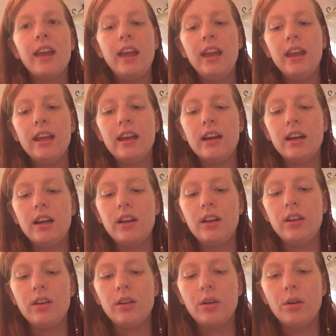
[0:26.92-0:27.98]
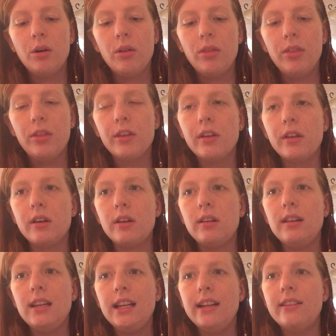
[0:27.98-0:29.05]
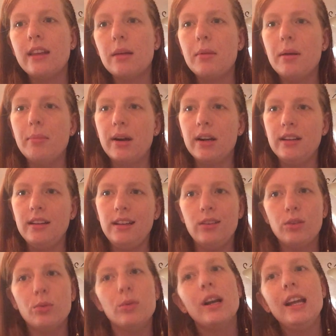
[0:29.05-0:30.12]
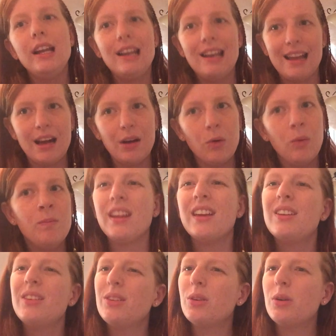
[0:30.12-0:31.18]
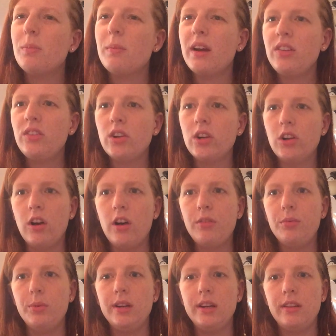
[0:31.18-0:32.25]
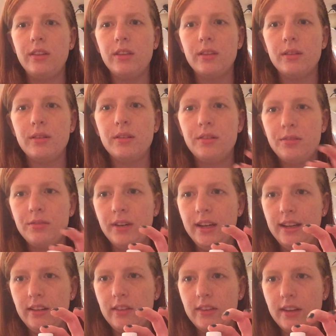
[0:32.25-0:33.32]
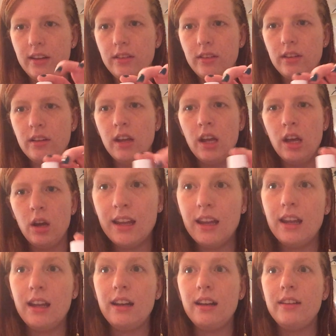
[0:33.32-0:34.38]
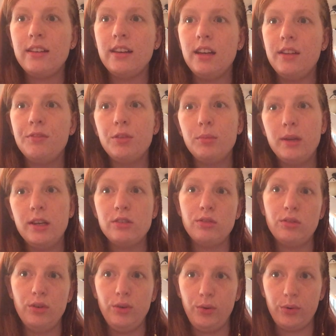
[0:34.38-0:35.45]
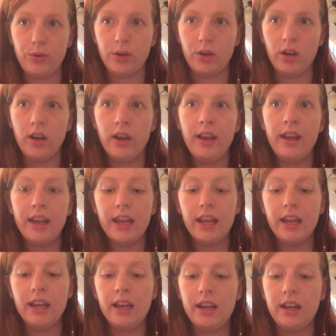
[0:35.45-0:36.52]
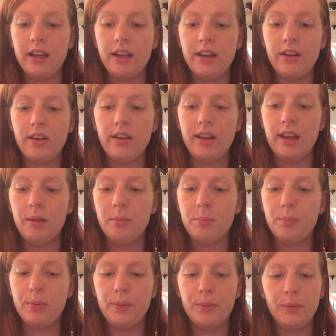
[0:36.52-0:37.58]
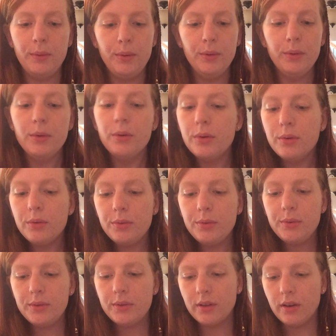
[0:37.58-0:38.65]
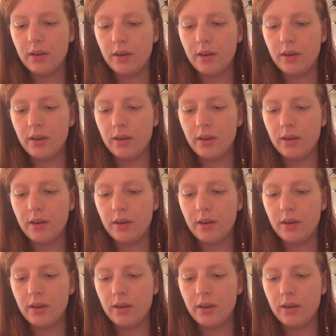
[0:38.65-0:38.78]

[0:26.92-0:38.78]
and the needs that my body needs right now. So I start off with frankincense. It is an inflammation reducer. It improves